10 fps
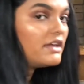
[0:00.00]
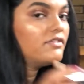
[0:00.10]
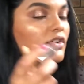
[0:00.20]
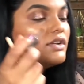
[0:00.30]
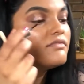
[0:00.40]
if
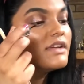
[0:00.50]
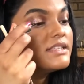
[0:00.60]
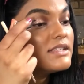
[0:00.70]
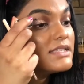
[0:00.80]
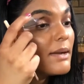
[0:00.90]
you
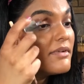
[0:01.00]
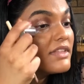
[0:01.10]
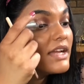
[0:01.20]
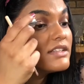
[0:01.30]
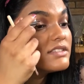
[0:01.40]
invest in some of
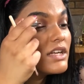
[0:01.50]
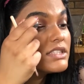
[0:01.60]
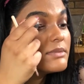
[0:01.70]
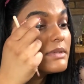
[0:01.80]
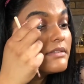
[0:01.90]
the
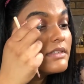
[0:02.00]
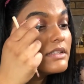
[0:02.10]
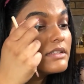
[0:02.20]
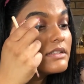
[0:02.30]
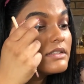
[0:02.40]
Anastasia Beverly
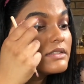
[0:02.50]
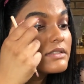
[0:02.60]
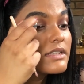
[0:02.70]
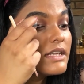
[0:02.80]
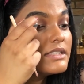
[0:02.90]

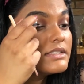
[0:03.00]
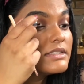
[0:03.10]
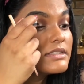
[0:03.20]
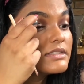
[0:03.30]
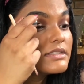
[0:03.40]
Hills
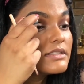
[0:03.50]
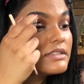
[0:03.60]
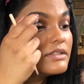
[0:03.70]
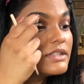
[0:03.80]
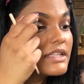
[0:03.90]
glitters,
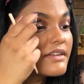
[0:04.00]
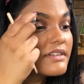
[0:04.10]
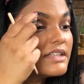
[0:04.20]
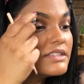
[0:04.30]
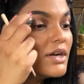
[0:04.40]
you'll never
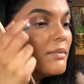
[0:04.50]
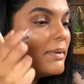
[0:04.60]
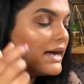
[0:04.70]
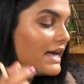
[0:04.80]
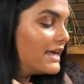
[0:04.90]
need to
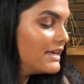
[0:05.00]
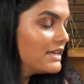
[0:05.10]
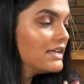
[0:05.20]
buy